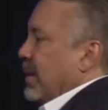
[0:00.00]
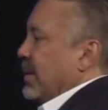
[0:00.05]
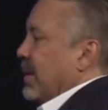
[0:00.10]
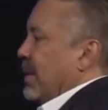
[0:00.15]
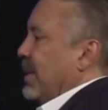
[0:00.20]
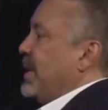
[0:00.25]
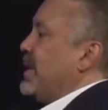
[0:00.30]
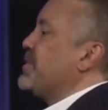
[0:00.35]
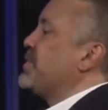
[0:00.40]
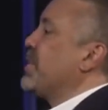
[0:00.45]

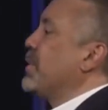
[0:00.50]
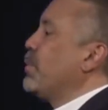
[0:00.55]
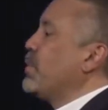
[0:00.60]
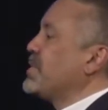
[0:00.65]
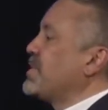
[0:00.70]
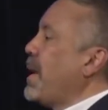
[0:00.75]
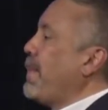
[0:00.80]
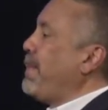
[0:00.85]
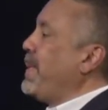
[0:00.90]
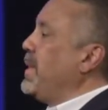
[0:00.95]
The lizard
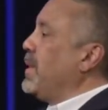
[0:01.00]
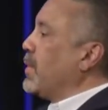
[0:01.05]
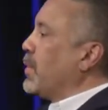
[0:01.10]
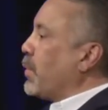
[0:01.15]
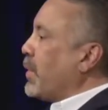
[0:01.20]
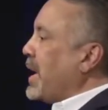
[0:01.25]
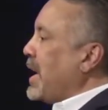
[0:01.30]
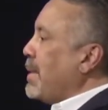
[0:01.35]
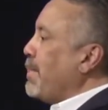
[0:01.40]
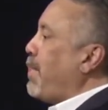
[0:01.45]
was up in the
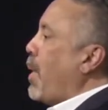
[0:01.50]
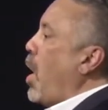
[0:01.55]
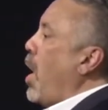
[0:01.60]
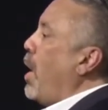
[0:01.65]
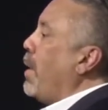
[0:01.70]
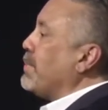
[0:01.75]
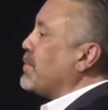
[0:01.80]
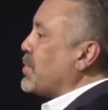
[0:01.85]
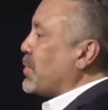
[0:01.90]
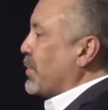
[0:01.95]
green
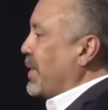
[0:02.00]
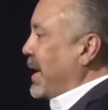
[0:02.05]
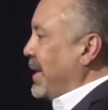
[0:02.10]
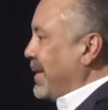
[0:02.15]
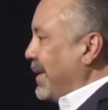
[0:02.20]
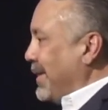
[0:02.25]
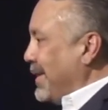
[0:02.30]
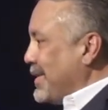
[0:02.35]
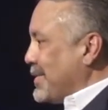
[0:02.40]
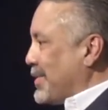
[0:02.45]
palm tree,
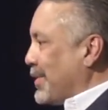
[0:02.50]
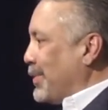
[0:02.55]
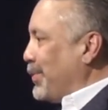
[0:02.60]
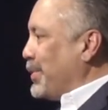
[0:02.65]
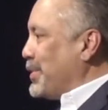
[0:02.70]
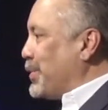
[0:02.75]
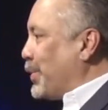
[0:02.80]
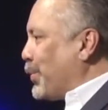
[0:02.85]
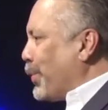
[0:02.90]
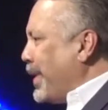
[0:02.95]
and the lizard
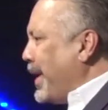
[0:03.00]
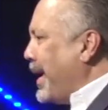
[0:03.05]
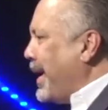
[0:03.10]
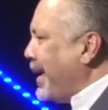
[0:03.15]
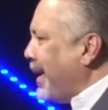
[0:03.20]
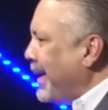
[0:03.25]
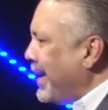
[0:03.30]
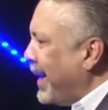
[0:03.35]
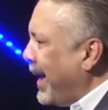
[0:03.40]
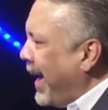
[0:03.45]
was
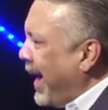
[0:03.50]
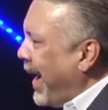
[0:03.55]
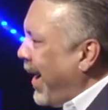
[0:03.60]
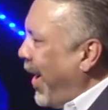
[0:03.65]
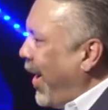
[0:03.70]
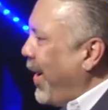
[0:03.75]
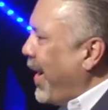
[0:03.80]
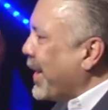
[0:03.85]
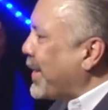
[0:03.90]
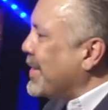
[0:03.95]
green, and
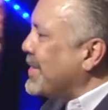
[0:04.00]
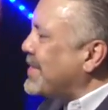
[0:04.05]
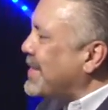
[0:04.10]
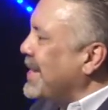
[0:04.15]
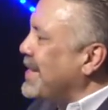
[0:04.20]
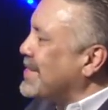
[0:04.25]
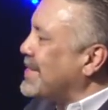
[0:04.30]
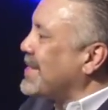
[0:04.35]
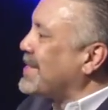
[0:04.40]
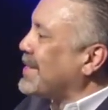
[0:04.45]
all I could
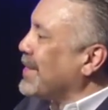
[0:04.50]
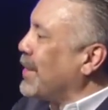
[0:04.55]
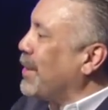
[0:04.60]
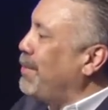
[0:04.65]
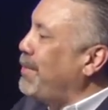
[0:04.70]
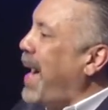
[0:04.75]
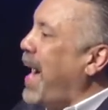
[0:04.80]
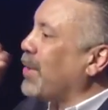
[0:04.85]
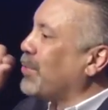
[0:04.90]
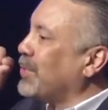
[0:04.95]
see is this
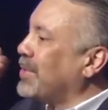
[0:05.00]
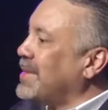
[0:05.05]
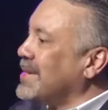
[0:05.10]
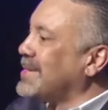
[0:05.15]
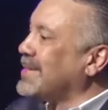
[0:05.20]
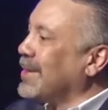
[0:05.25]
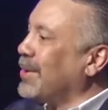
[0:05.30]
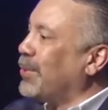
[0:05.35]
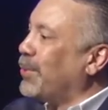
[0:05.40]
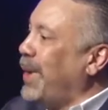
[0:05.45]
little mouth with
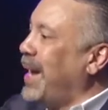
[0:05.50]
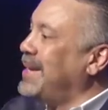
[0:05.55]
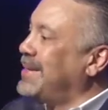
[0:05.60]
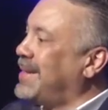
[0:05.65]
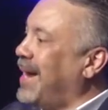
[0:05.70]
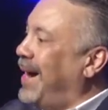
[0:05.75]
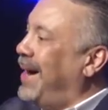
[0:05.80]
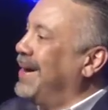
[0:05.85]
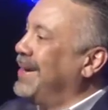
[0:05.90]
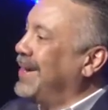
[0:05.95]
this little
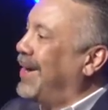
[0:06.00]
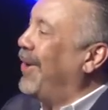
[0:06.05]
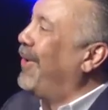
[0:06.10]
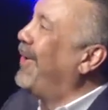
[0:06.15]
red tongue